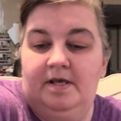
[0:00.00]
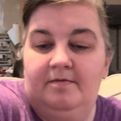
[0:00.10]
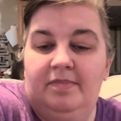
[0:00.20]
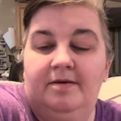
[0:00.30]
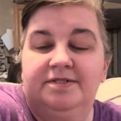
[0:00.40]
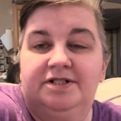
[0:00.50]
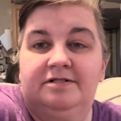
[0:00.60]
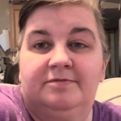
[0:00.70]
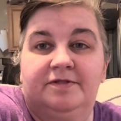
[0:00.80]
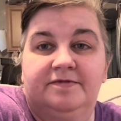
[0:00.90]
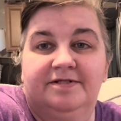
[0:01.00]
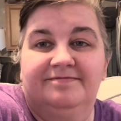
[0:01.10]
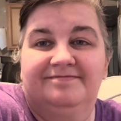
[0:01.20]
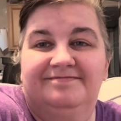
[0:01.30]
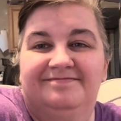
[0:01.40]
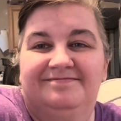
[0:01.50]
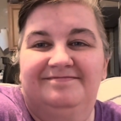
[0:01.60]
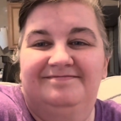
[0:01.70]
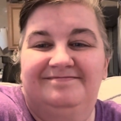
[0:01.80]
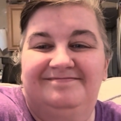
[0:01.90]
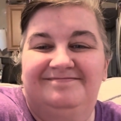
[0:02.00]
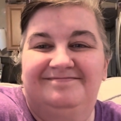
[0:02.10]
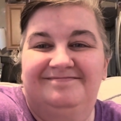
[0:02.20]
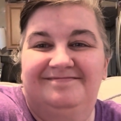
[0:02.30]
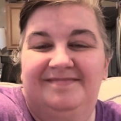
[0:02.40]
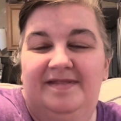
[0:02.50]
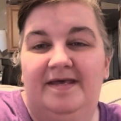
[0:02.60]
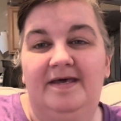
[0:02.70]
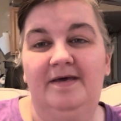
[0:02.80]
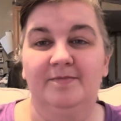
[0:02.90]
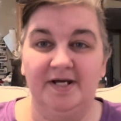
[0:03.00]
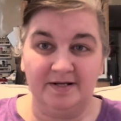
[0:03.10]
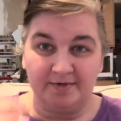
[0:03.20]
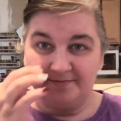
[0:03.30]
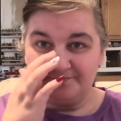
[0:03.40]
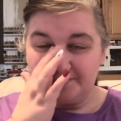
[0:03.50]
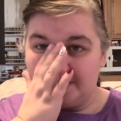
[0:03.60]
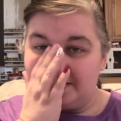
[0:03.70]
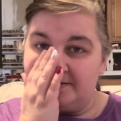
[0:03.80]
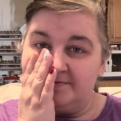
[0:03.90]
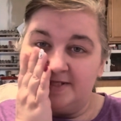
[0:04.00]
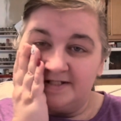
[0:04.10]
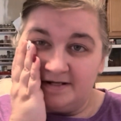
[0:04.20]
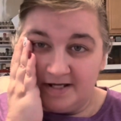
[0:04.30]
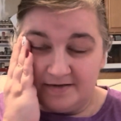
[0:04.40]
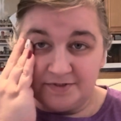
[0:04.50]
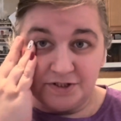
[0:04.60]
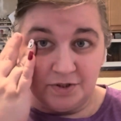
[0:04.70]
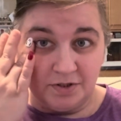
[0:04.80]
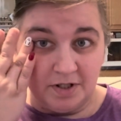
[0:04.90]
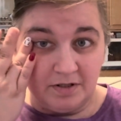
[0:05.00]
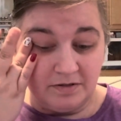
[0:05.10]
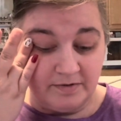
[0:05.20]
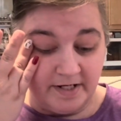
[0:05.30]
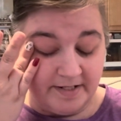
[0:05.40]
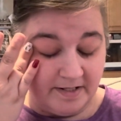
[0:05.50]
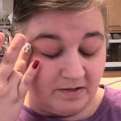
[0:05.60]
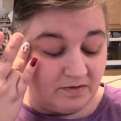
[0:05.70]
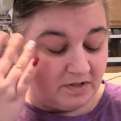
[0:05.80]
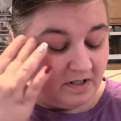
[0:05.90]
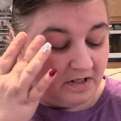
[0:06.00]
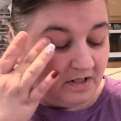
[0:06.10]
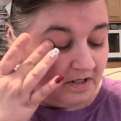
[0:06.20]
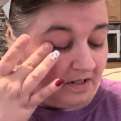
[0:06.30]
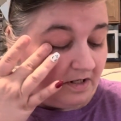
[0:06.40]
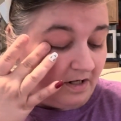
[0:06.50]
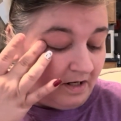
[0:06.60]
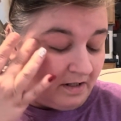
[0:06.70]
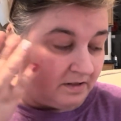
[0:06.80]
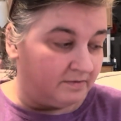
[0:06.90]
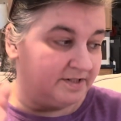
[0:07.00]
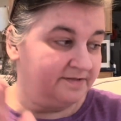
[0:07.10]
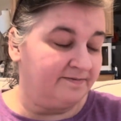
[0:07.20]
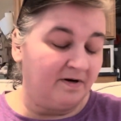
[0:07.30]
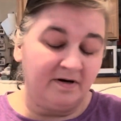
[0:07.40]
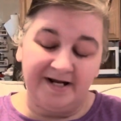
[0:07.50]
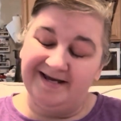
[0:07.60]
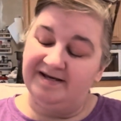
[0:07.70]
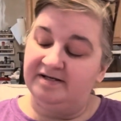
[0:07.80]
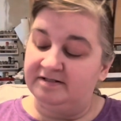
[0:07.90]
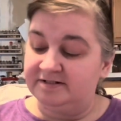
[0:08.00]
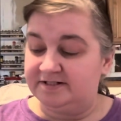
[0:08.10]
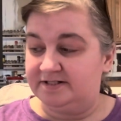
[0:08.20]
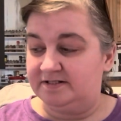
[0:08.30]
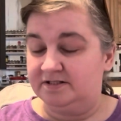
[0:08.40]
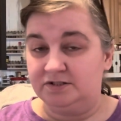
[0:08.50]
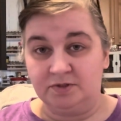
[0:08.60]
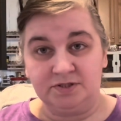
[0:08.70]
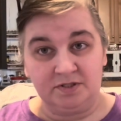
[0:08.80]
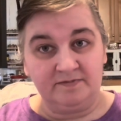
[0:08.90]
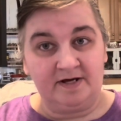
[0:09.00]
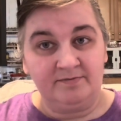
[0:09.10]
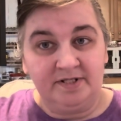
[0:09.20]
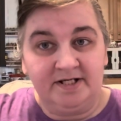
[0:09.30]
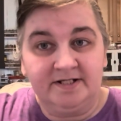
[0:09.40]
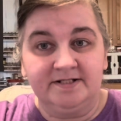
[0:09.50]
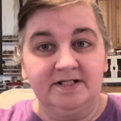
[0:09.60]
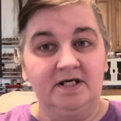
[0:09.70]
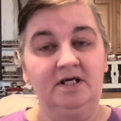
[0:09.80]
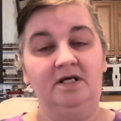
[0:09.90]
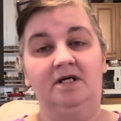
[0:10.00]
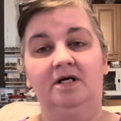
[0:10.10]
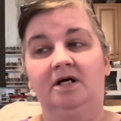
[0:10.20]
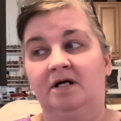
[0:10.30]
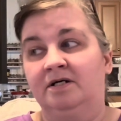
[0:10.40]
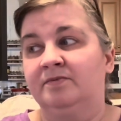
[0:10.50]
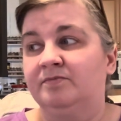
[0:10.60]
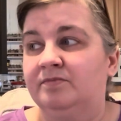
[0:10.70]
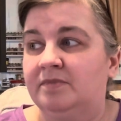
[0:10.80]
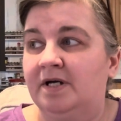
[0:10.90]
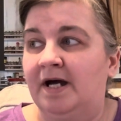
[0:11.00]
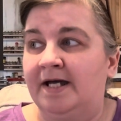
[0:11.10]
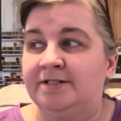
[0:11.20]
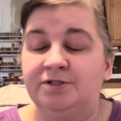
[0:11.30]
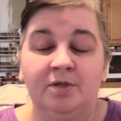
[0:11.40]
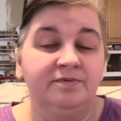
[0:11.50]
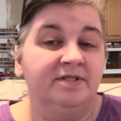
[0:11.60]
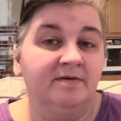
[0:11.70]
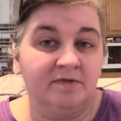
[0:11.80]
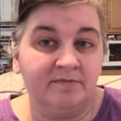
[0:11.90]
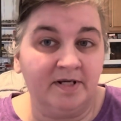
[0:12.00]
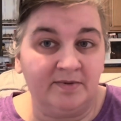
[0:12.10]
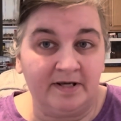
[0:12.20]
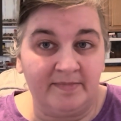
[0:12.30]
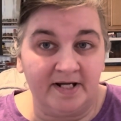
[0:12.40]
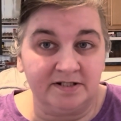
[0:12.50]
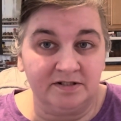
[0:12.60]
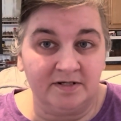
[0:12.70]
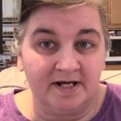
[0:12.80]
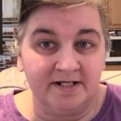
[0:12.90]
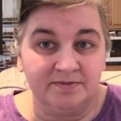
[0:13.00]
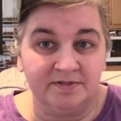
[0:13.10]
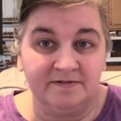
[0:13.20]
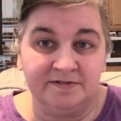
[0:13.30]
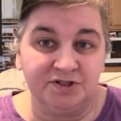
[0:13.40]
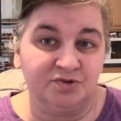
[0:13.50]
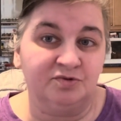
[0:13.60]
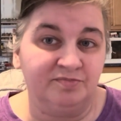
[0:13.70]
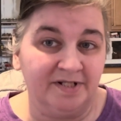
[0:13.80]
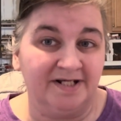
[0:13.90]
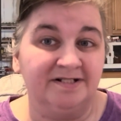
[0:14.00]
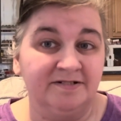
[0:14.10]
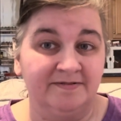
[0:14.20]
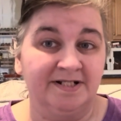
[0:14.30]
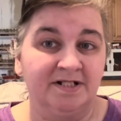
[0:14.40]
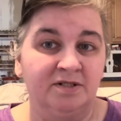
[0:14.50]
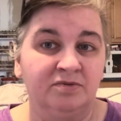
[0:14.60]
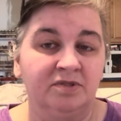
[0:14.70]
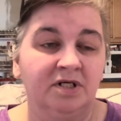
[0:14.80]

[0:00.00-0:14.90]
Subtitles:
Probably shouldn't have moved it. But anyway, that's all I have to show y'all right now. As far as 2025 plans, I don't think I'm going to be able to get back to you guys with an official plans video